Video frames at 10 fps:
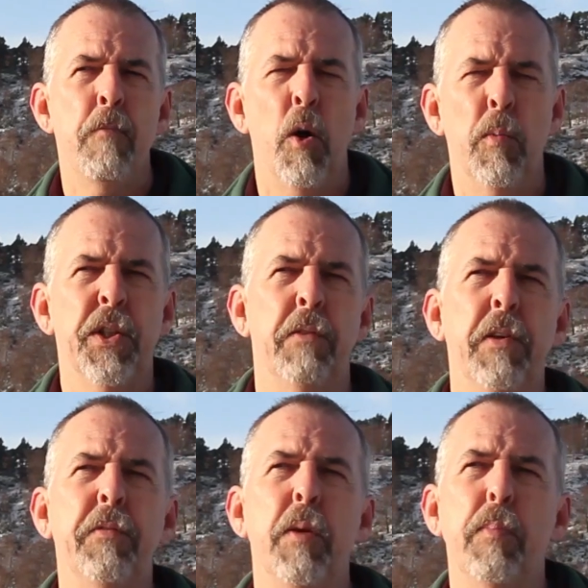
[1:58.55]
almost a
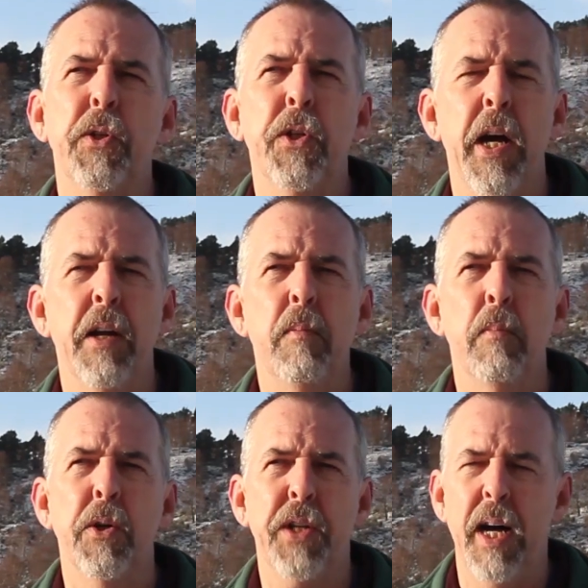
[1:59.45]
50%
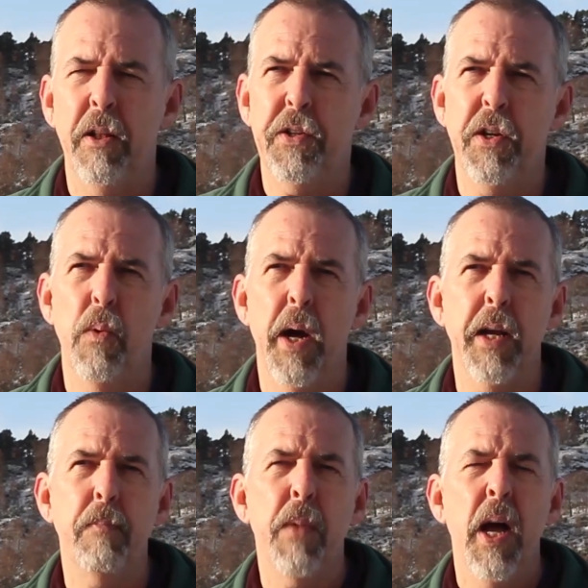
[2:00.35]
mortality
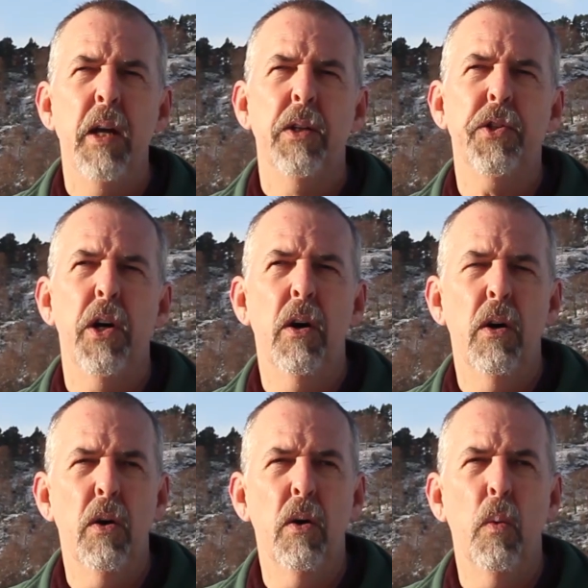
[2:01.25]
rate.
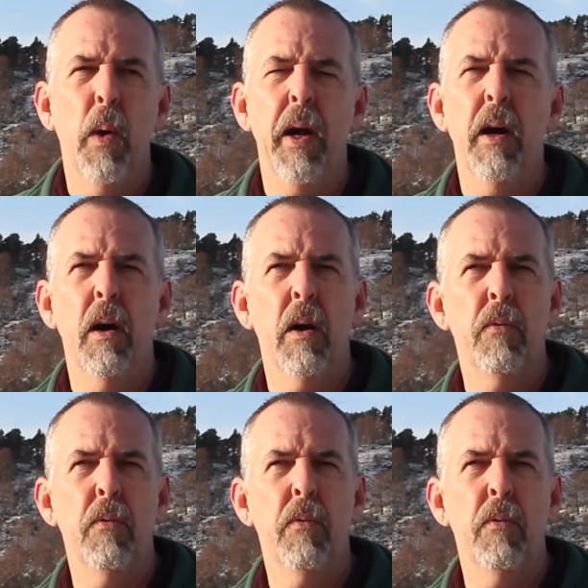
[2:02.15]
So we are